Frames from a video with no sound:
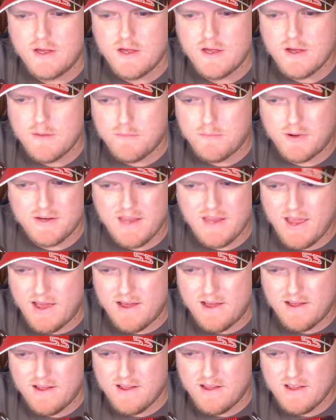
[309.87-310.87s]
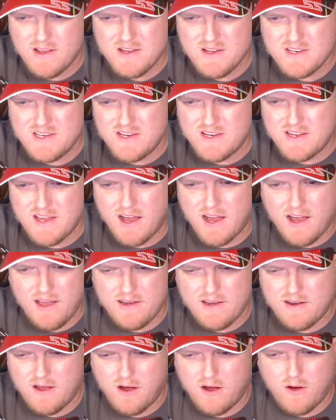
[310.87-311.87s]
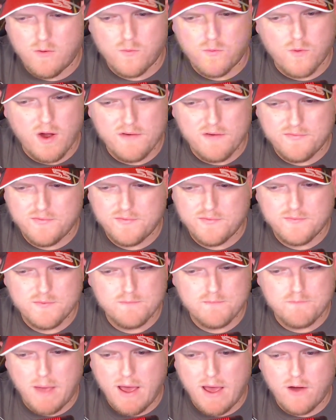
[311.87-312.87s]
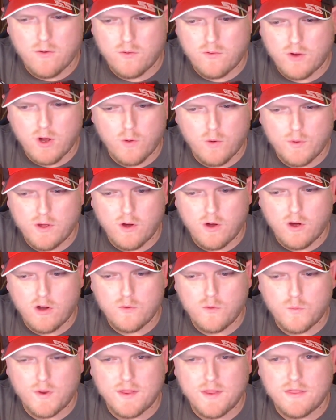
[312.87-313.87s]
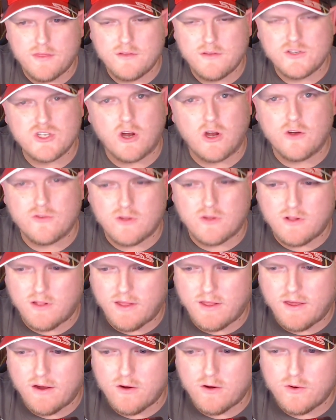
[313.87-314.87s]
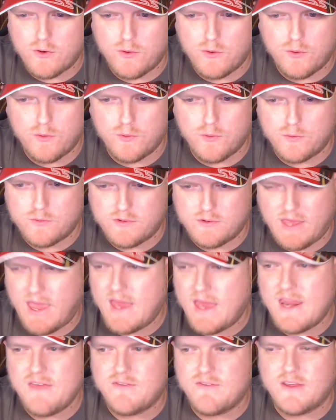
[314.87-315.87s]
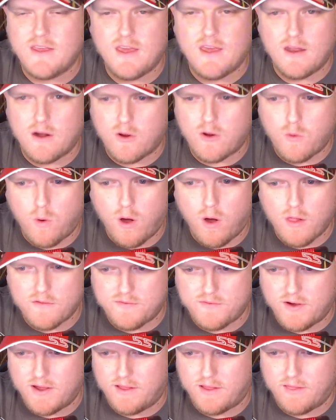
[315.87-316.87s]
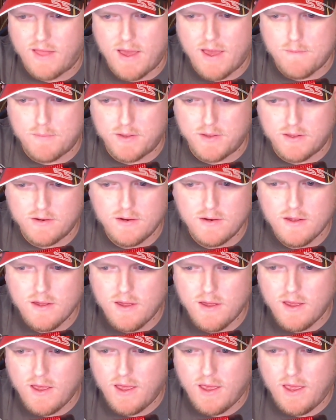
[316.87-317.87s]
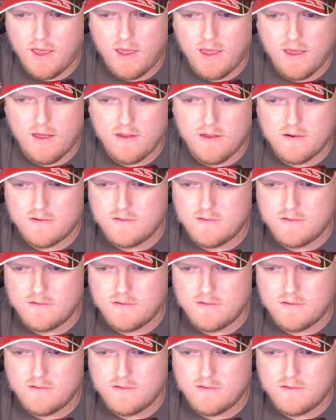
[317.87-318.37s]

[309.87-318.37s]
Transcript: But yeah, you got a rough bout going on with Charles Leclerc, who can't even get a qualifying lap in, and